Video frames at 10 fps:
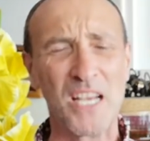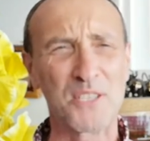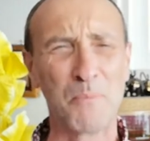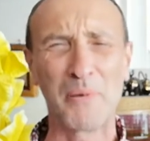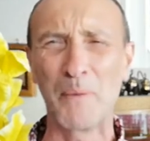
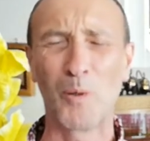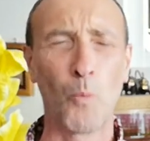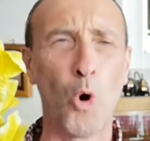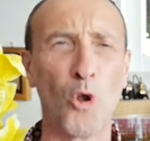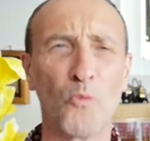Some people
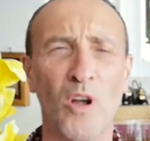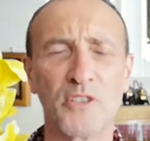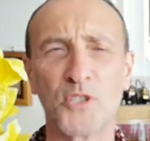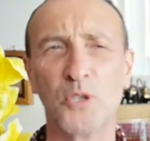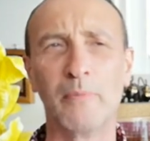won't
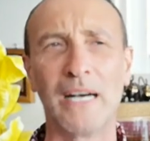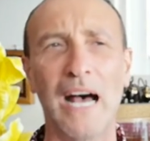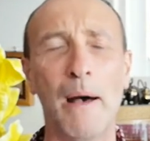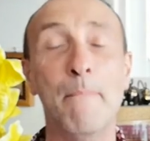want to, but uh,